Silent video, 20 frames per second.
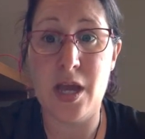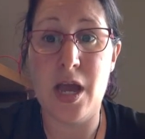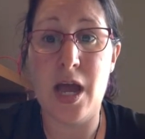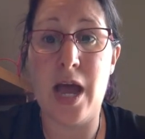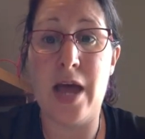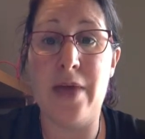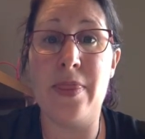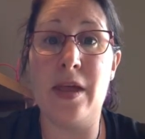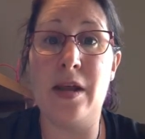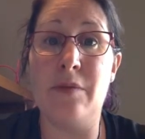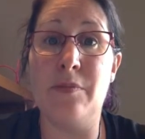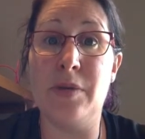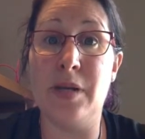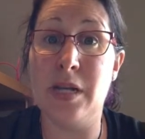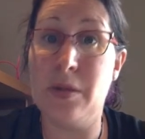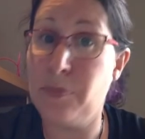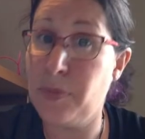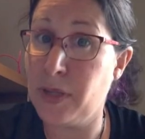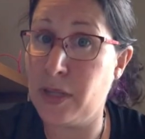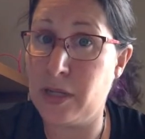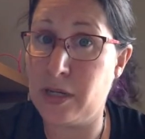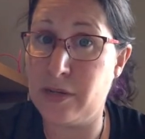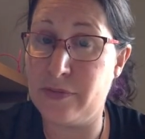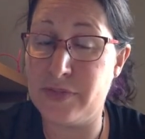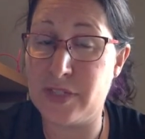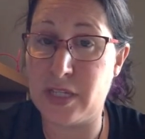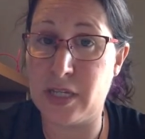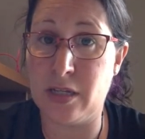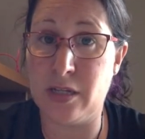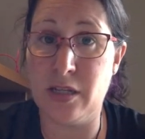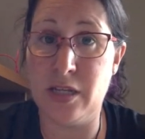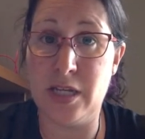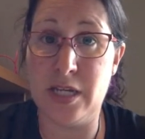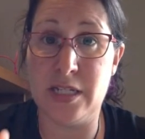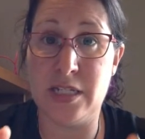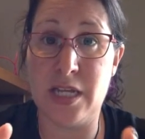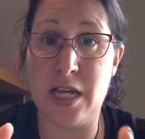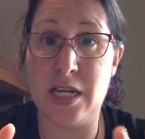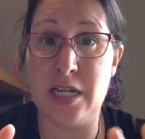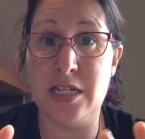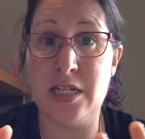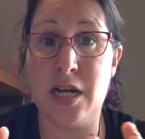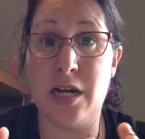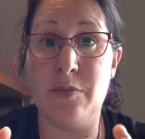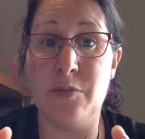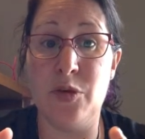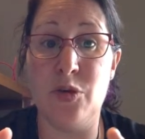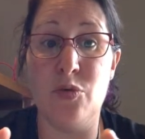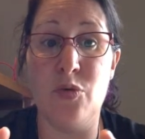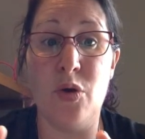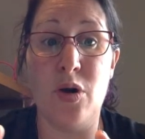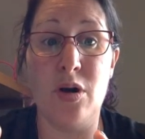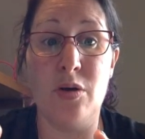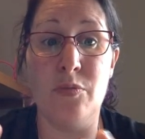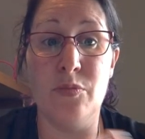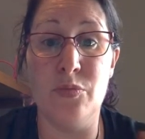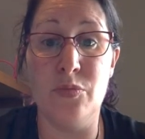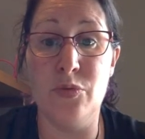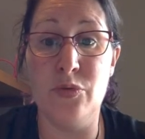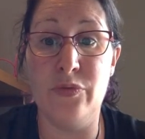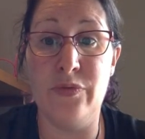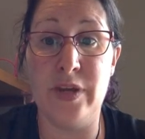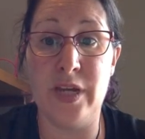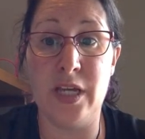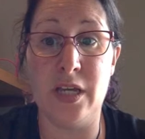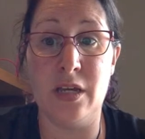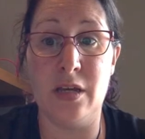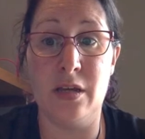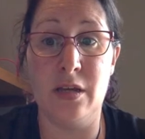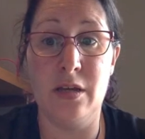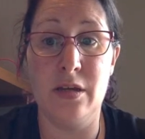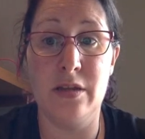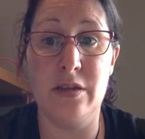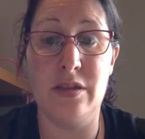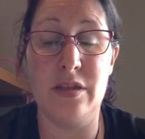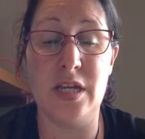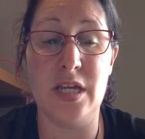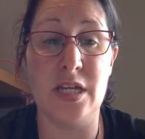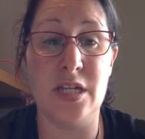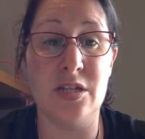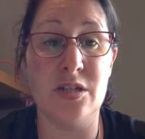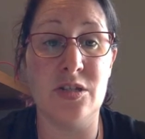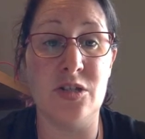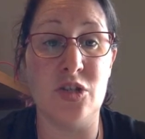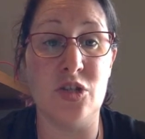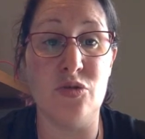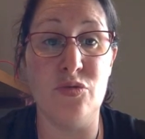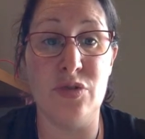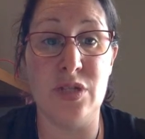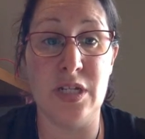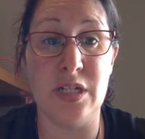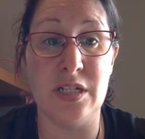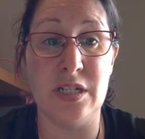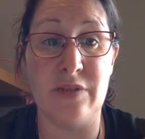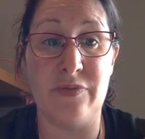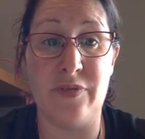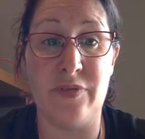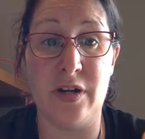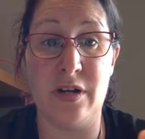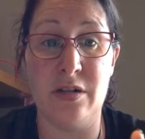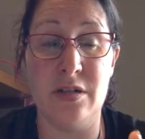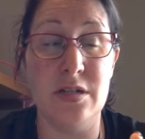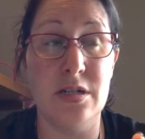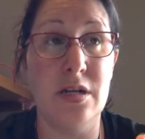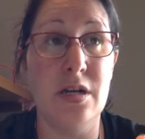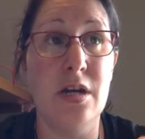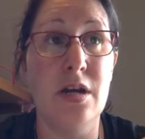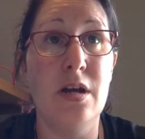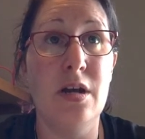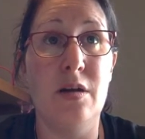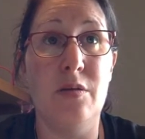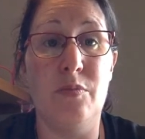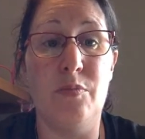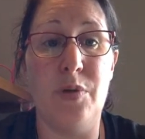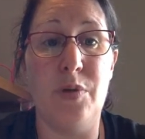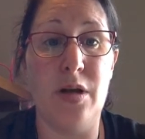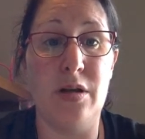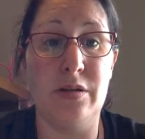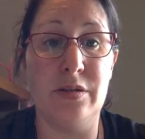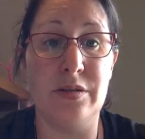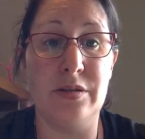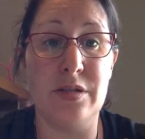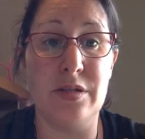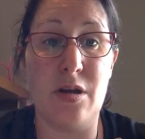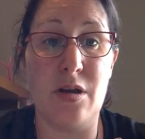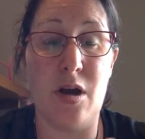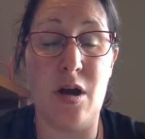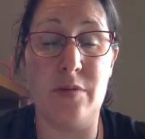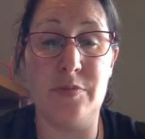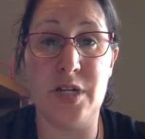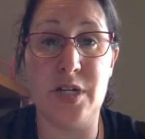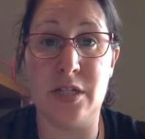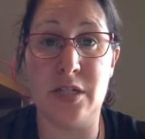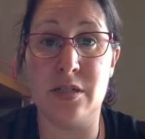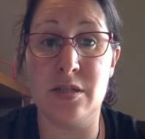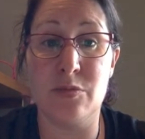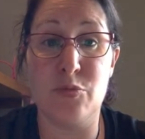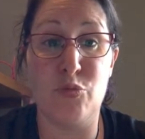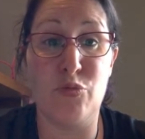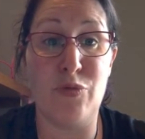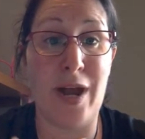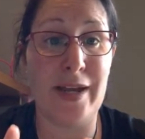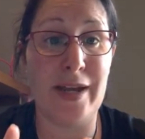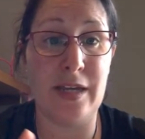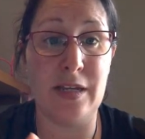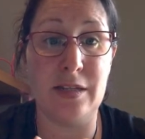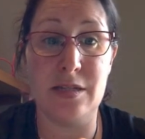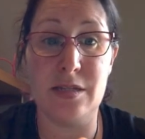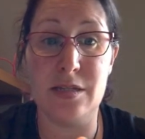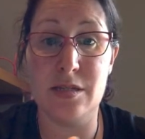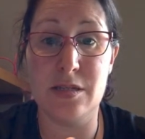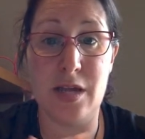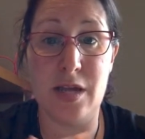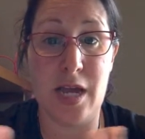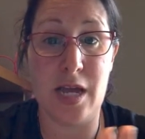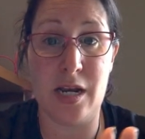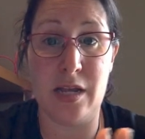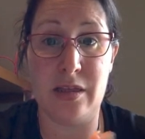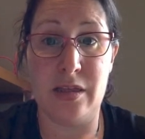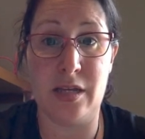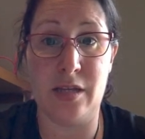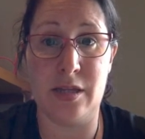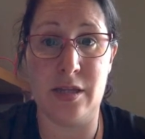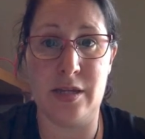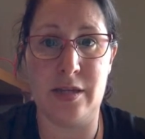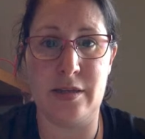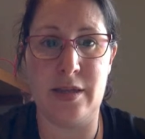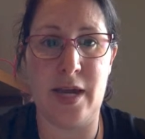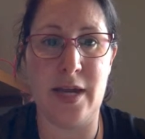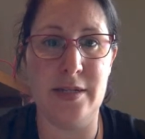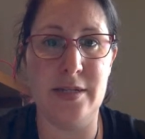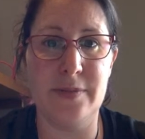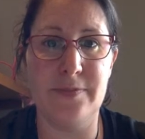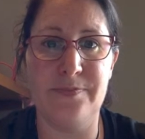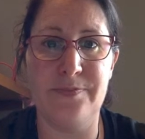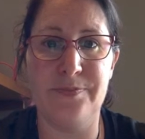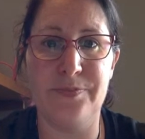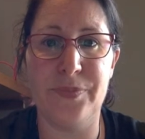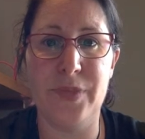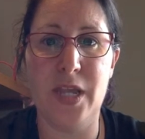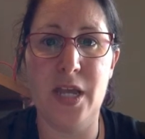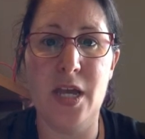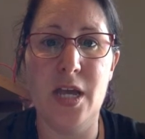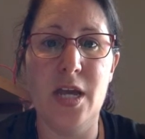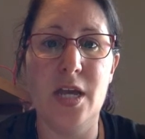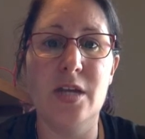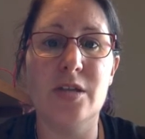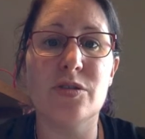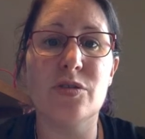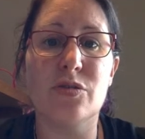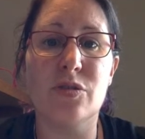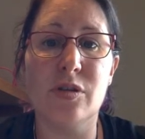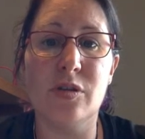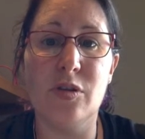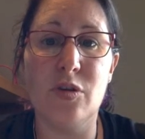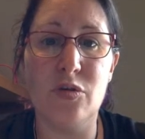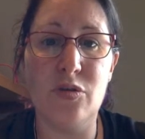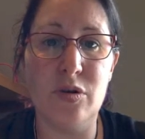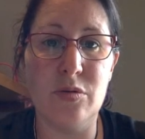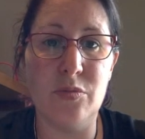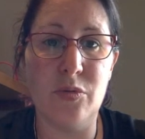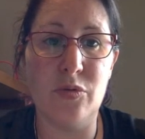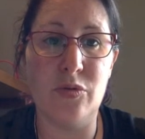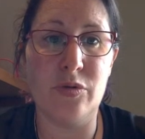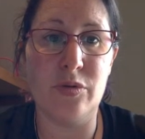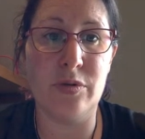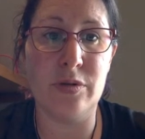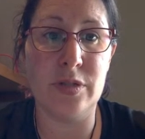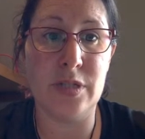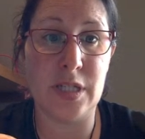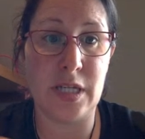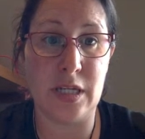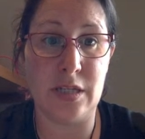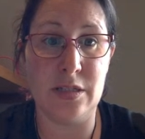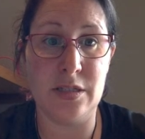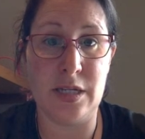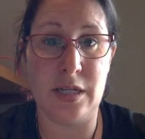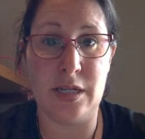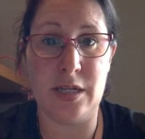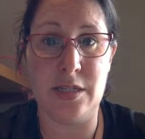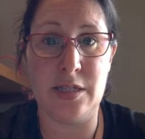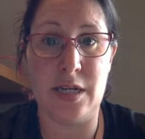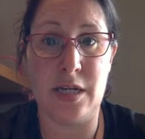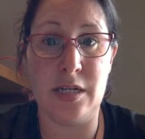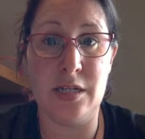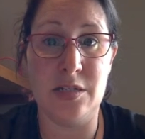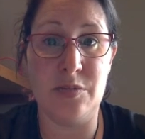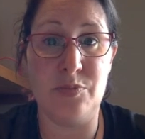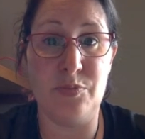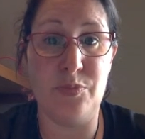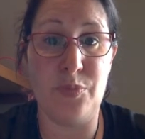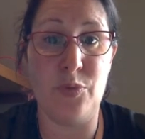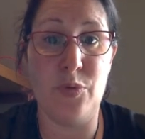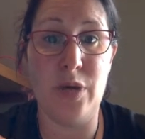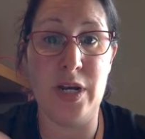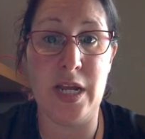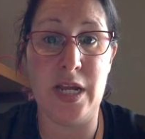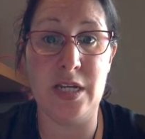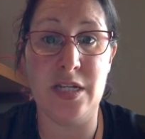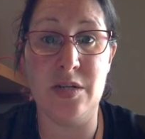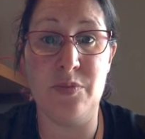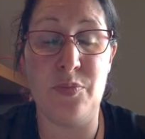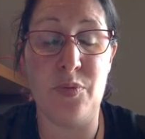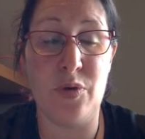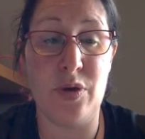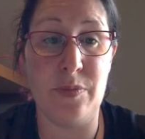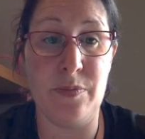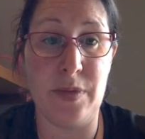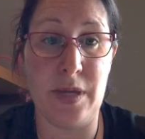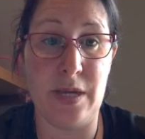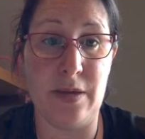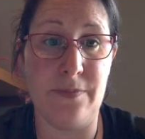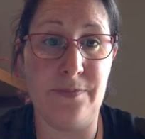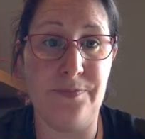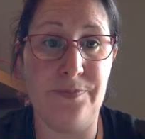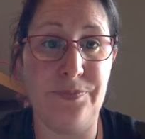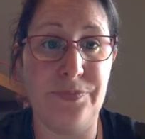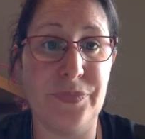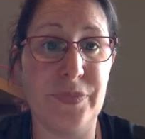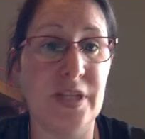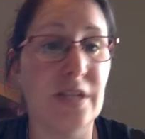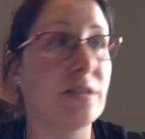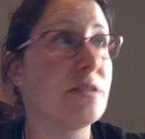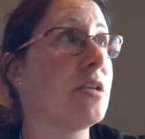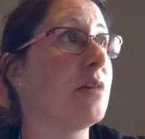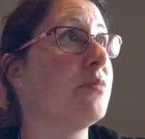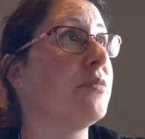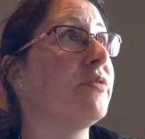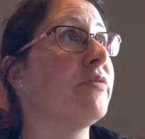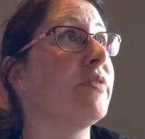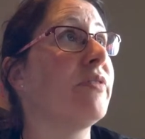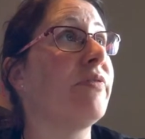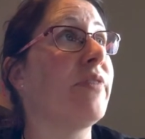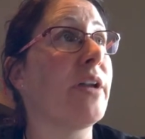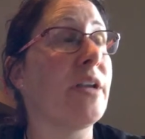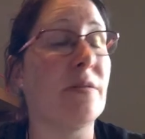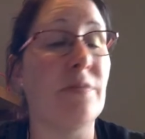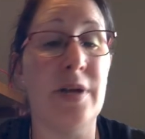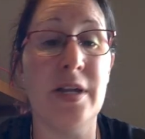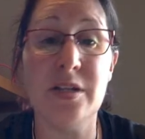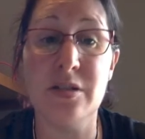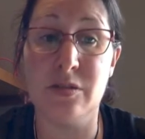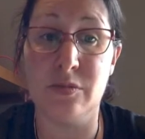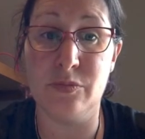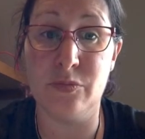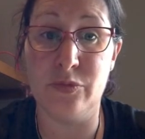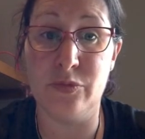And then a manipulative skill is anytime you are moving things using different balls, objects, rackets, anything like that. So the locomotor skills, like I said, is point A to point B. Some of the fundamental